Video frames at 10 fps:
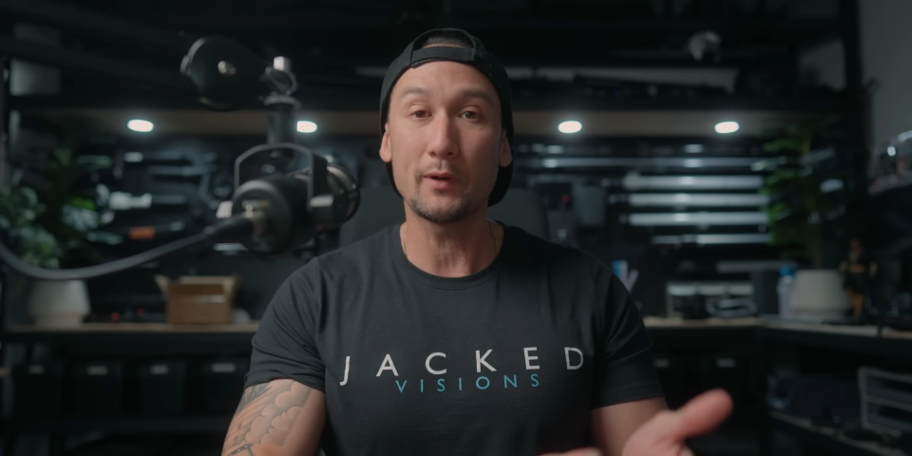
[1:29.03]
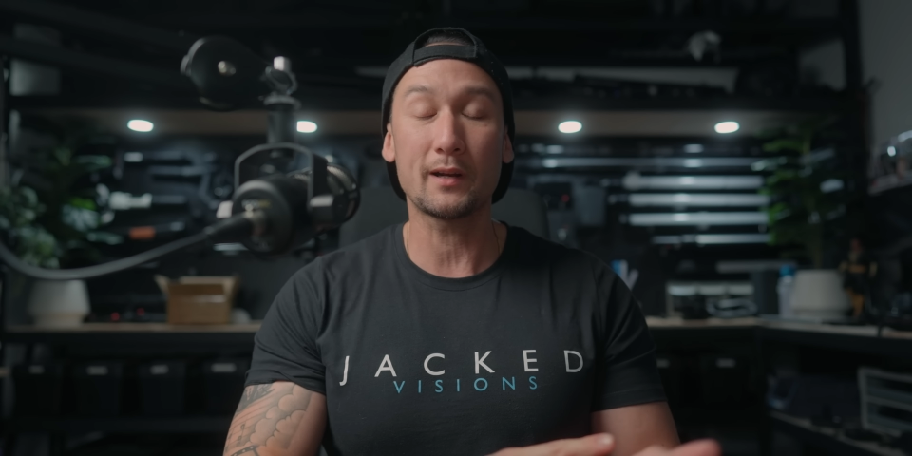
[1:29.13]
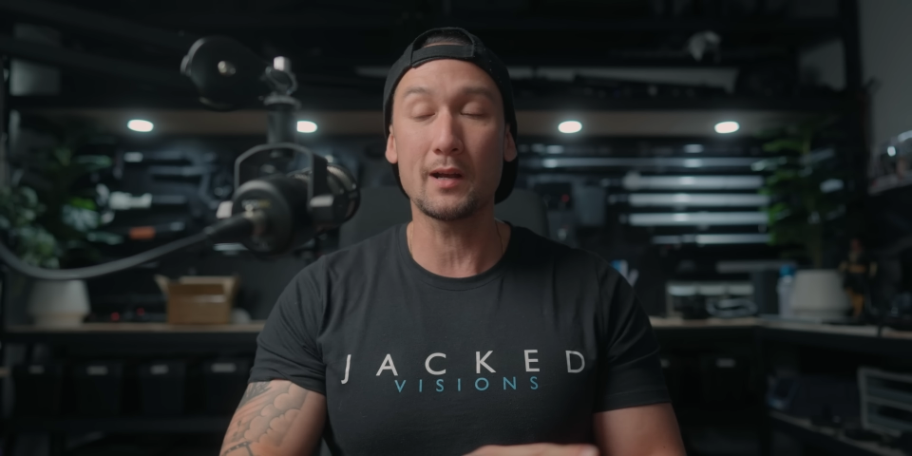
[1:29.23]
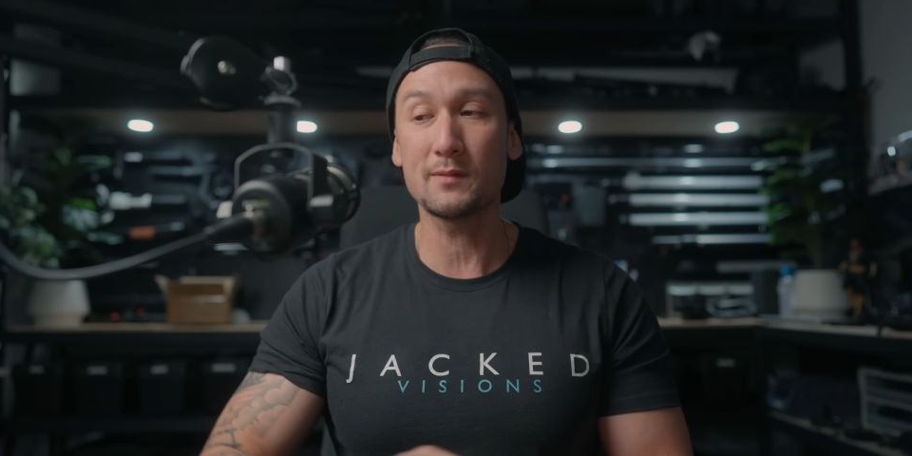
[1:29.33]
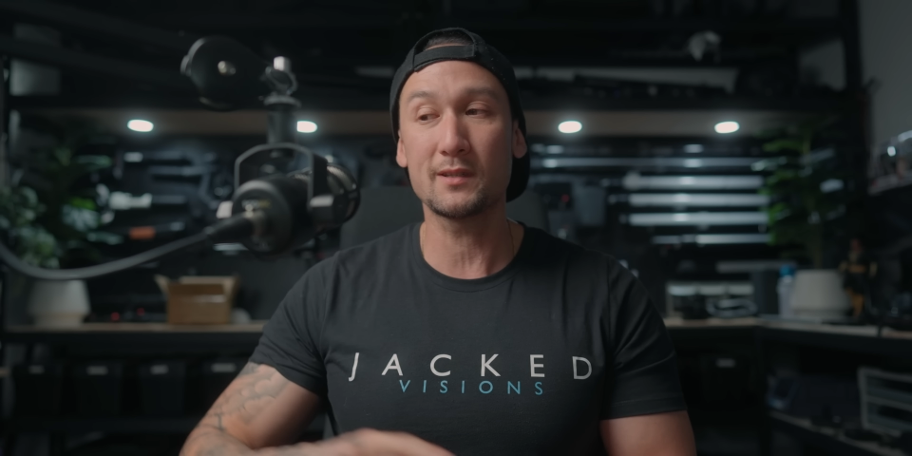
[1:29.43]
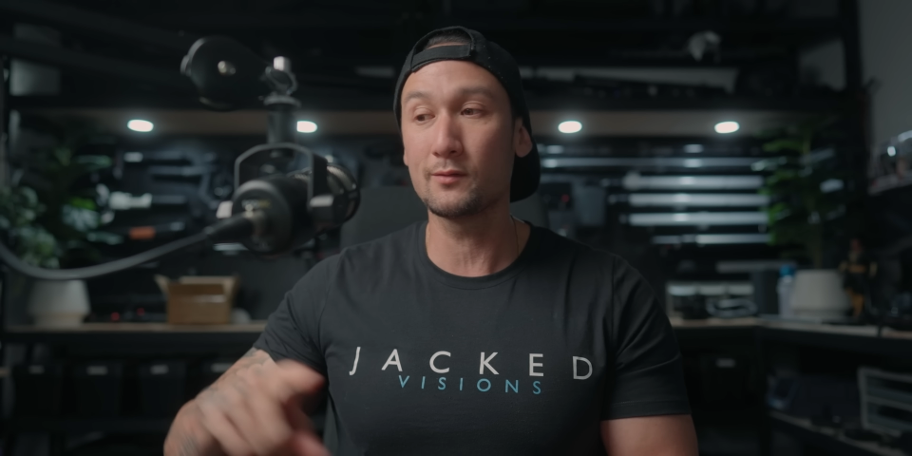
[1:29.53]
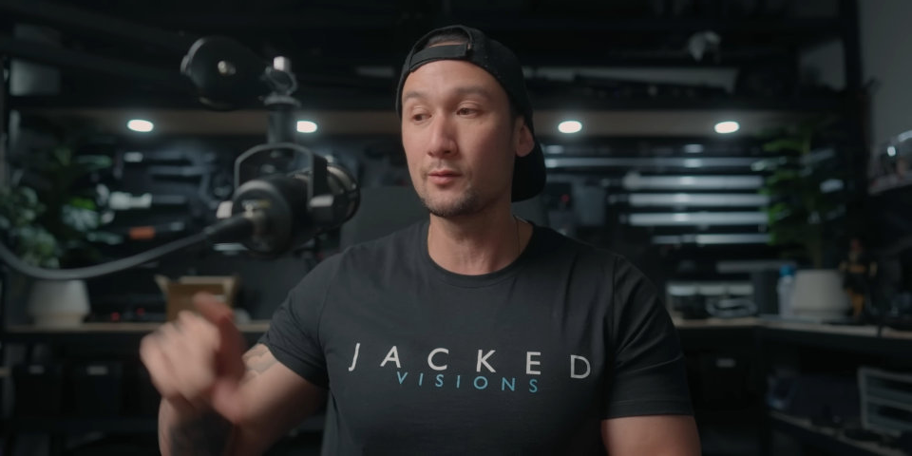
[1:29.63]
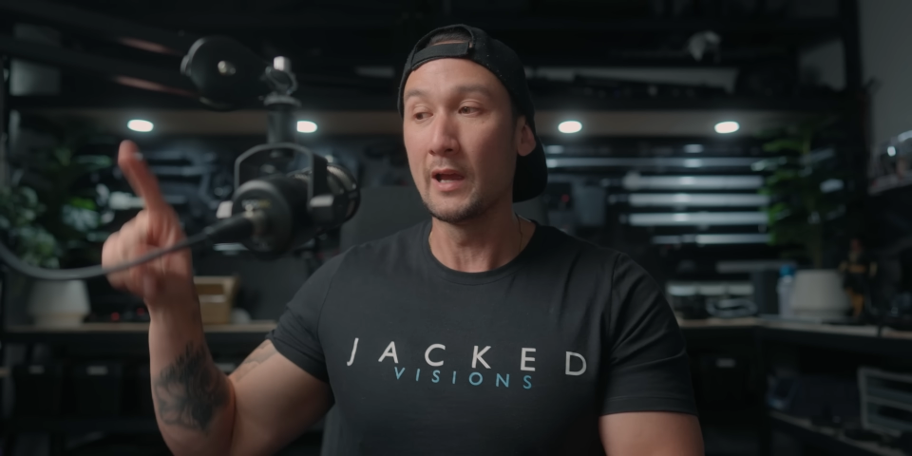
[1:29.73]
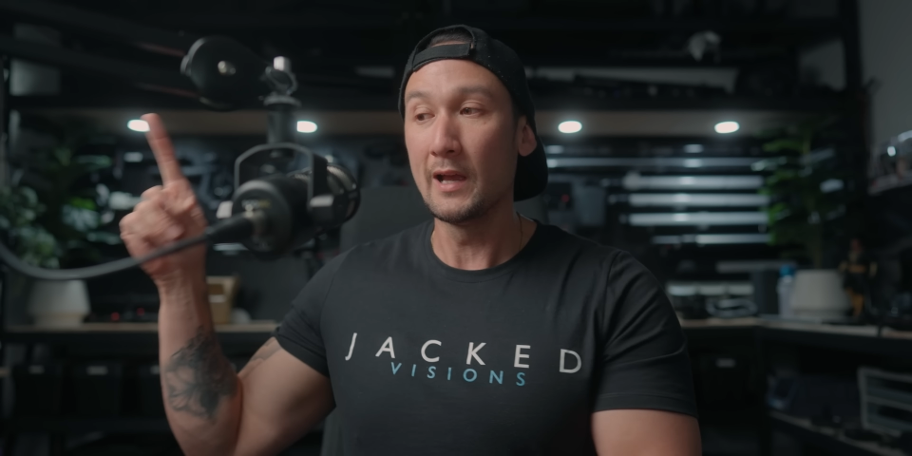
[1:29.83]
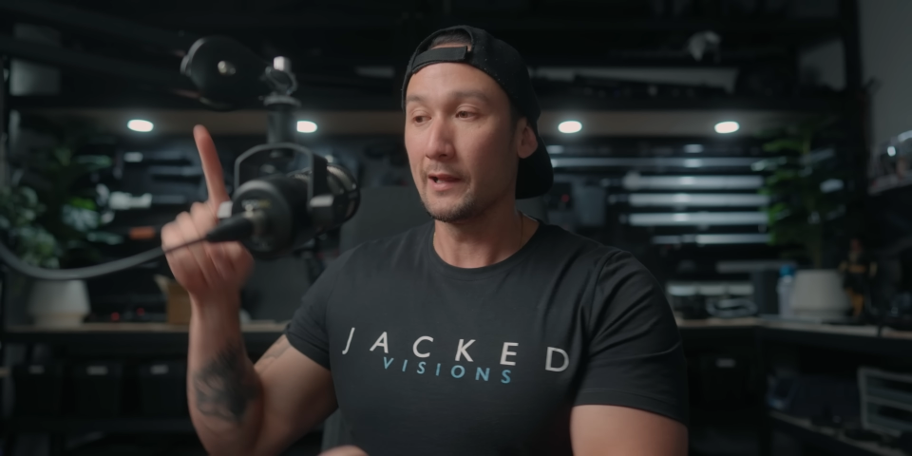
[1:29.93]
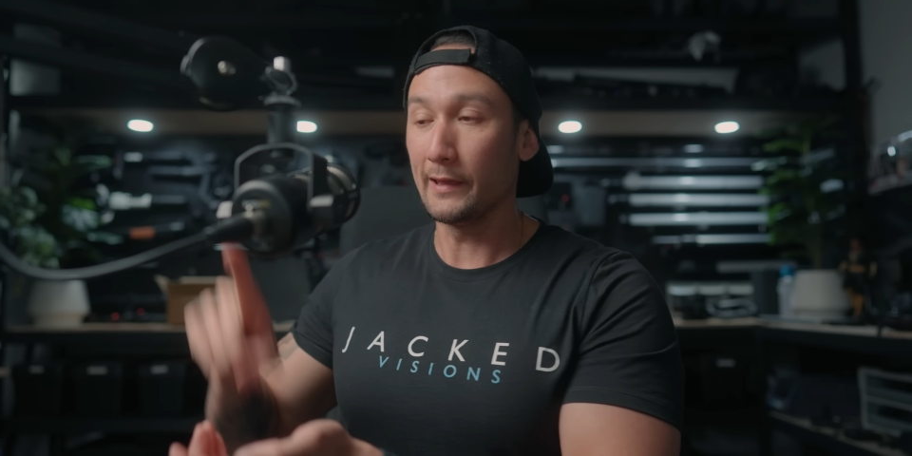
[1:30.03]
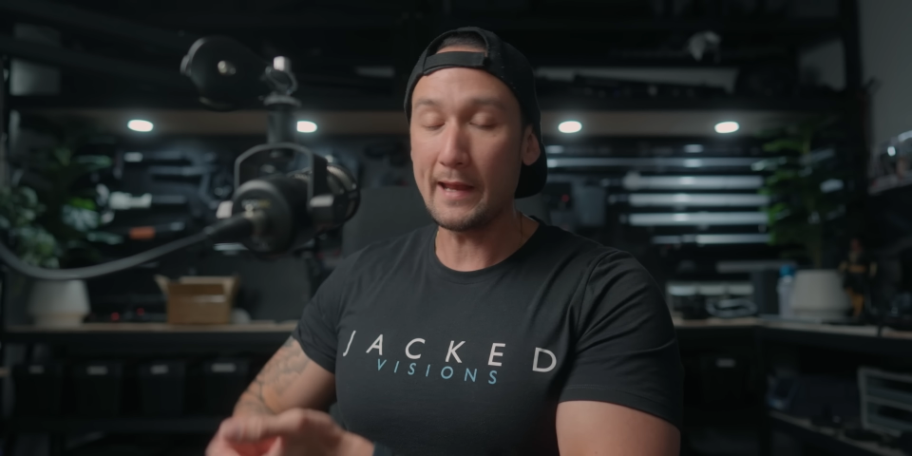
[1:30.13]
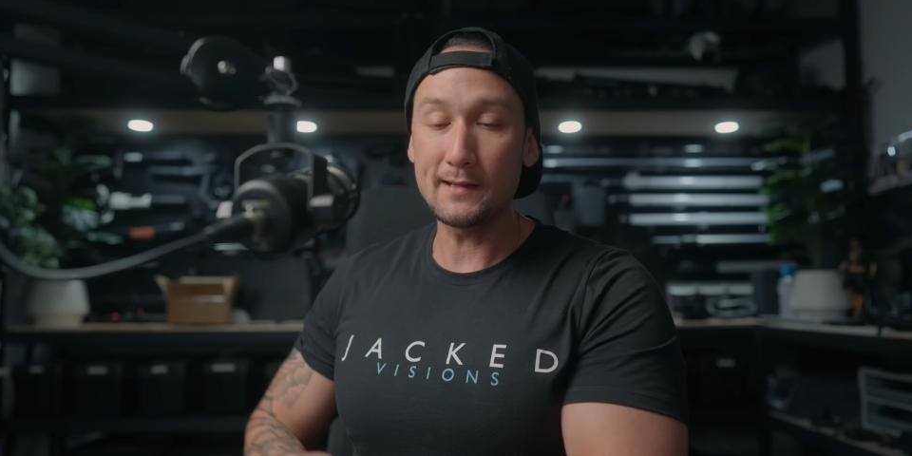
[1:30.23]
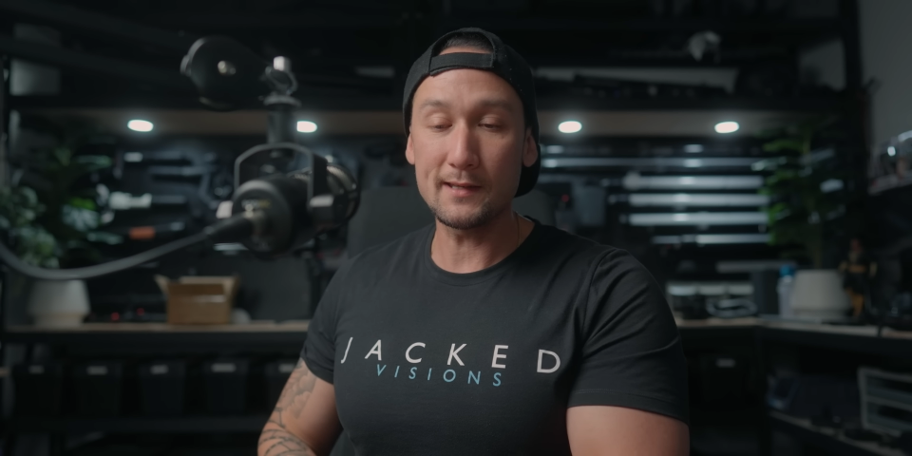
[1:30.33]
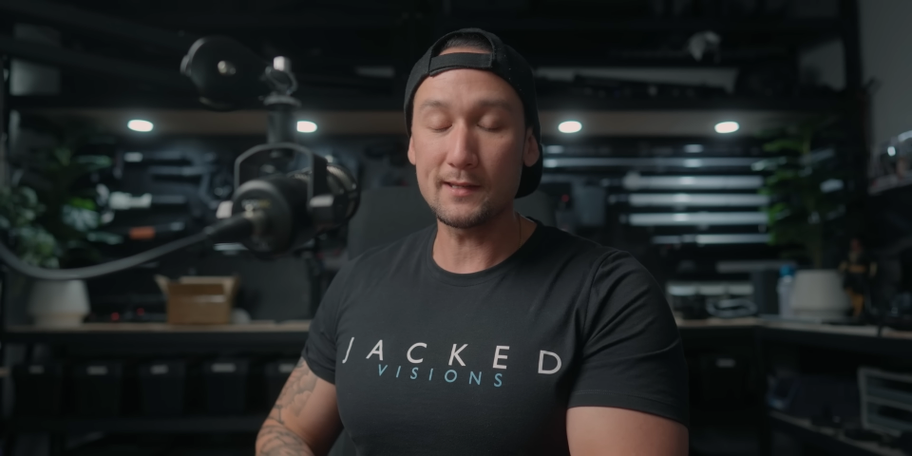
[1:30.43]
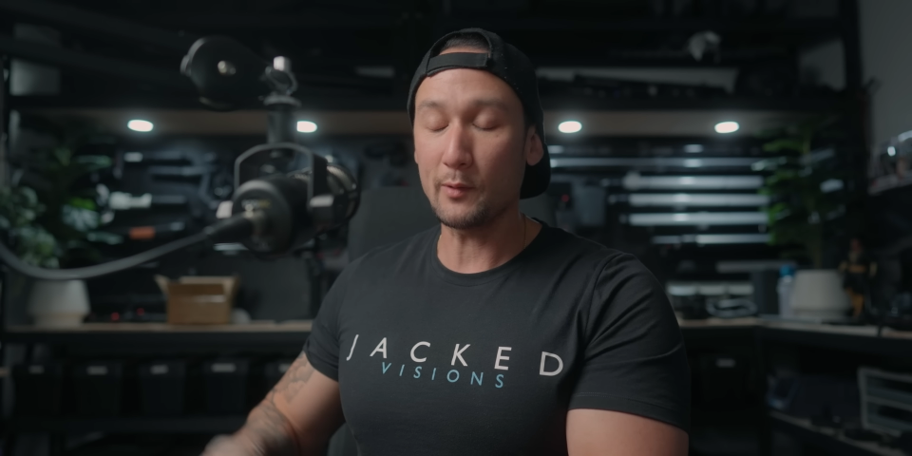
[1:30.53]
when it comes to lenses,